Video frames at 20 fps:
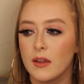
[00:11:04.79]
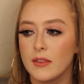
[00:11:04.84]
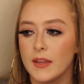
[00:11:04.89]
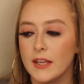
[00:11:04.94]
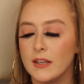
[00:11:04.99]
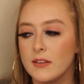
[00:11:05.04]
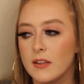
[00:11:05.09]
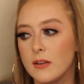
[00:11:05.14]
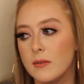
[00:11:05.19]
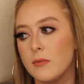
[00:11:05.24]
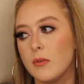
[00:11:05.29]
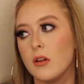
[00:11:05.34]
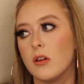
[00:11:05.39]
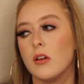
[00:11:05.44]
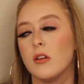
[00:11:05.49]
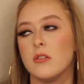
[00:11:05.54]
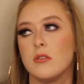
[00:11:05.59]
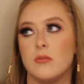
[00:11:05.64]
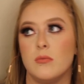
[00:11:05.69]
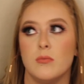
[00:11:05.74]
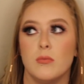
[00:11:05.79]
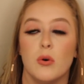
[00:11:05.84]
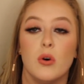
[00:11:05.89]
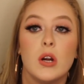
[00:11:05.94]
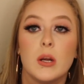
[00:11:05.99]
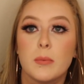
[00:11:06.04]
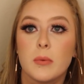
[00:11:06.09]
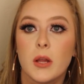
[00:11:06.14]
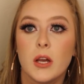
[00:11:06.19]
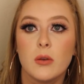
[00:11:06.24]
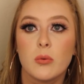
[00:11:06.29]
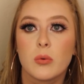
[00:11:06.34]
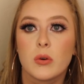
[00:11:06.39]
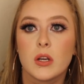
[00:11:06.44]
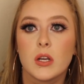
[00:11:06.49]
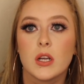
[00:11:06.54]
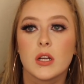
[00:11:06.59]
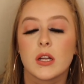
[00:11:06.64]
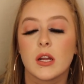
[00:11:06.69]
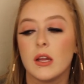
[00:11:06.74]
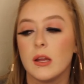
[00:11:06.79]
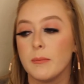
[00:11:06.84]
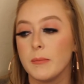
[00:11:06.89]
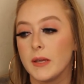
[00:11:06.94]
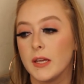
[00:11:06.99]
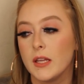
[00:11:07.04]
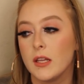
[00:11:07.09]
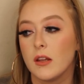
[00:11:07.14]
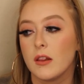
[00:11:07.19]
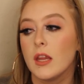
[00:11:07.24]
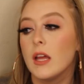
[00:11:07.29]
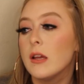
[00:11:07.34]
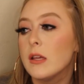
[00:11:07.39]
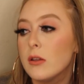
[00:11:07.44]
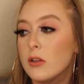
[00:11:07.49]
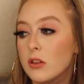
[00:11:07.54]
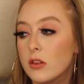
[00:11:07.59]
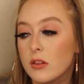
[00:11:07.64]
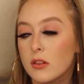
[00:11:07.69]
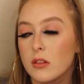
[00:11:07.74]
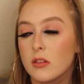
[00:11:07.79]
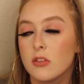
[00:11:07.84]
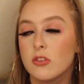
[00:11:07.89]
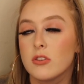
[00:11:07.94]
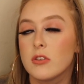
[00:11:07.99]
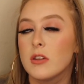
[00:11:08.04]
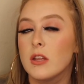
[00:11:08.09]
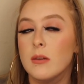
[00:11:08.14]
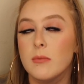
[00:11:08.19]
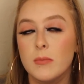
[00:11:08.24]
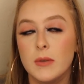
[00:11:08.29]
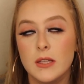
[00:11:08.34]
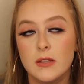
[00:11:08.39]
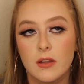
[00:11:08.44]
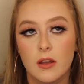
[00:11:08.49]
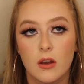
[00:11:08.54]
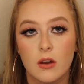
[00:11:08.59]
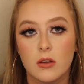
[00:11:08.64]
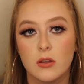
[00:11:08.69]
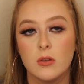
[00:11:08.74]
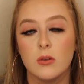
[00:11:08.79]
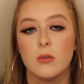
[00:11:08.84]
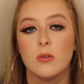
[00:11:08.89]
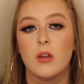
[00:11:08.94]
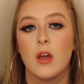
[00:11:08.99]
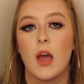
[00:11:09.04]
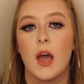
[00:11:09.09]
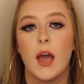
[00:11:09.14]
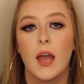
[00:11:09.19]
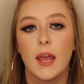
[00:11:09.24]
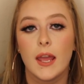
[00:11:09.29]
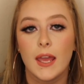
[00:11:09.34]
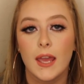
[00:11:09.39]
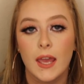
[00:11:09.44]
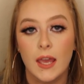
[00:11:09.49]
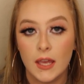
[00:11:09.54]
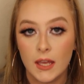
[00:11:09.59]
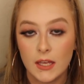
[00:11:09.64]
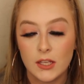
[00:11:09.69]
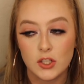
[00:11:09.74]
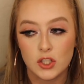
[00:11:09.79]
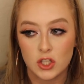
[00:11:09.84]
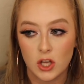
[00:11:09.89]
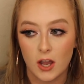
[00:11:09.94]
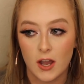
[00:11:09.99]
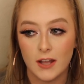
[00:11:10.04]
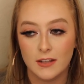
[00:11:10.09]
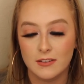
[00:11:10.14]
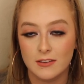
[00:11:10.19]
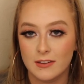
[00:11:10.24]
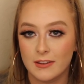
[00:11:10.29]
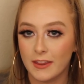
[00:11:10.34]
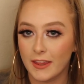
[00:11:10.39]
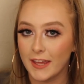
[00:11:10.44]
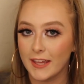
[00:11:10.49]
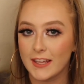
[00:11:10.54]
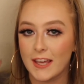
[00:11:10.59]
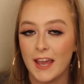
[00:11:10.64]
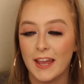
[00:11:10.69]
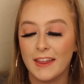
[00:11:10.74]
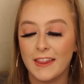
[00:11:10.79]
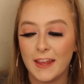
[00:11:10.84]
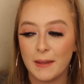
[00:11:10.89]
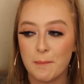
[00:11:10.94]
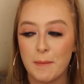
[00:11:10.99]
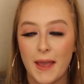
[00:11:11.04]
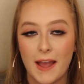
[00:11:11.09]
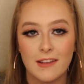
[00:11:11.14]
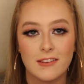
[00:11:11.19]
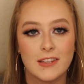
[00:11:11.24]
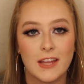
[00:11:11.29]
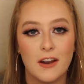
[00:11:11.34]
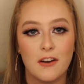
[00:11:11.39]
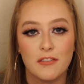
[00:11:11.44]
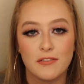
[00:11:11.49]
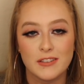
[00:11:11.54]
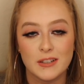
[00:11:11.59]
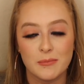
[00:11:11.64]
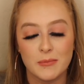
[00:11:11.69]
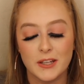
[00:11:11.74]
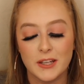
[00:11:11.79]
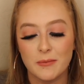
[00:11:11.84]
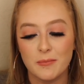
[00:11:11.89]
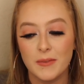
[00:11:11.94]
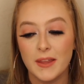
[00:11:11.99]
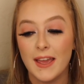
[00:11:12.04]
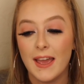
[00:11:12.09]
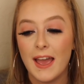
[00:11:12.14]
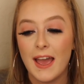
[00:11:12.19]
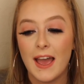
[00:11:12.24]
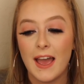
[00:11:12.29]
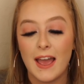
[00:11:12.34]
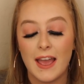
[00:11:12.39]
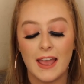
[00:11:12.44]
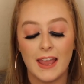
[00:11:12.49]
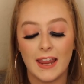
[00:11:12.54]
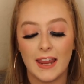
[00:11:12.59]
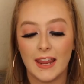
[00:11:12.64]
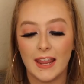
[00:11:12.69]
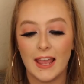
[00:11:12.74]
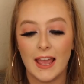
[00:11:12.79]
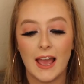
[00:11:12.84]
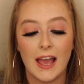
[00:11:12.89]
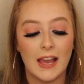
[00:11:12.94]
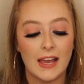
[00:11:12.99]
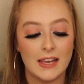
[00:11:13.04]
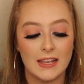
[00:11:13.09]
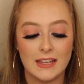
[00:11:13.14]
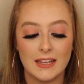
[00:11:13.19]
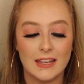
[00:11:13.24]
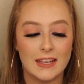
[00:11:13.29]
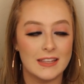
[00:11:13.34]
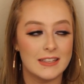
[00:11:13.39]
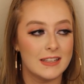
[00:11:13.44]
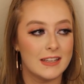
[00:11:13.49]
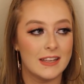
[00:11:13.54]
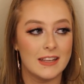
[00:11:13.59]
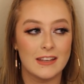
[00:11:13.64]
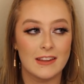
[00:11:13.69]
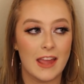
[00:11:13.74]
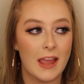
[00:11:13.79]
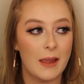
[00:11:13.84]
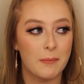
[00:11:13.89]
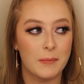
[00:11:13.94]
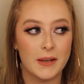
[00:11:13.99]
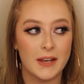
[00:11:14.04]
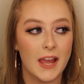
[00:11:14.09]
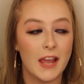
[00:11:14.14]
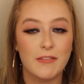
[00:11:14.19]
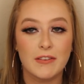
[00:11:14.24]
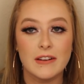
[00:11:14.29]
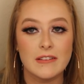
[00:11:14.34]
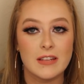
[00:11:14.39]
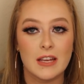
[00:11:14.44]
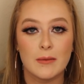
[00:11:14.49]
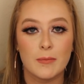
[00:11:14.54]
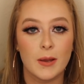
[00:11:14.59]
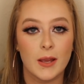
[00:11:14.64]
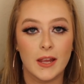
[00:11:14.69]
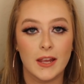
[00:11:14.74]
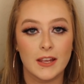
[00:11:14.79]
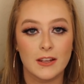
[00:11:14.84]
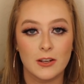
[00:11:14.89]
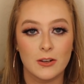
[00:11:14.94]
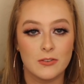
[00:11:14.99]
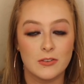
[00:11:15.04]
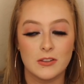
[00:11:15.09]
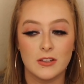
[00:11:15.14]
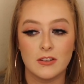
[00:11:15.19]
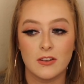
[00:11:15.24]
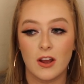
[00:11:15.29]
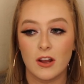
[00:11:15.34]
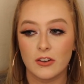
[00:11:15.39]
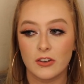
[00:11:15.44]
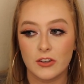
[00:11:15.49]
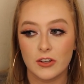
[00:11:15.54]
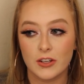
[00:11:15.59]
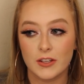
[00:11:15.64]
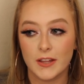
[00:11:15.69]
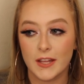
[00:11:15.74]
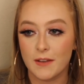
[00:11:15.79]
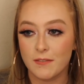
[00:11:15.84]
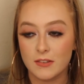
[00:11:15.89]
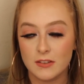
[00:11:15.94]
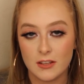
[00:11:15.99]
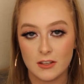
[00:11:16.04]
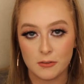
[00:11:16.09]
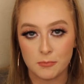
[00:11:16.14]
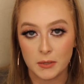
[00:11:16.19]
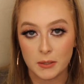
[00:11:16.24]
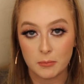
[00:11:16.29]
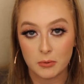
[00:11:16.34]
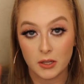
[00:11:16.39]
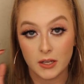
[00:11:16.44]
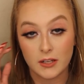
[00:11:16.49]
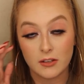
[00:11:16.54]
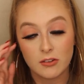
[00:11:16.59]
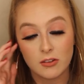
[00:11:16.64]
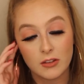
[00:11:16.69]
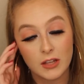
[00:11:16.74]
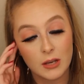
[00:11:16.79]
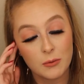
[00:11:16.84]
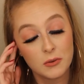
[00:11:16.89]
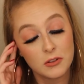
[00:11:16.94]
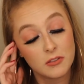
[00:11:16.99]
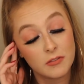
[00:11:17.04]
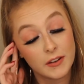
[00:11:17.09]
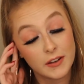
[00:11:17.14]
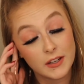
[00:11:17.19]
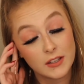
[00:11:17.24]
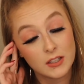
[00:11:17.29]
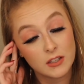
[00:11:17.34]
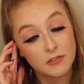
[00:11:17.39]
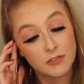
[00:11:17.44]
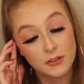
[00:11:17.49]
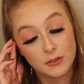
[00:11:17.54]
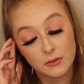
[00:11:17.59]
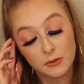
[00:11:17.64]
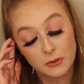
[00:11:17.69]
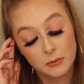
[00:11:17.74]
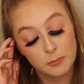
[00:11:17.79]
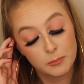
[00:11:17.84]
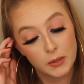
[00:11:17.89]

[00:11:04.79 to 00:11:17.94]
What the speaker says: They did more blood work. I mean, just let me tell you, I hate shots. Like, I pass out from them. And I mean, every time I go to the doctor, they have to test my blood, so that was very difficult.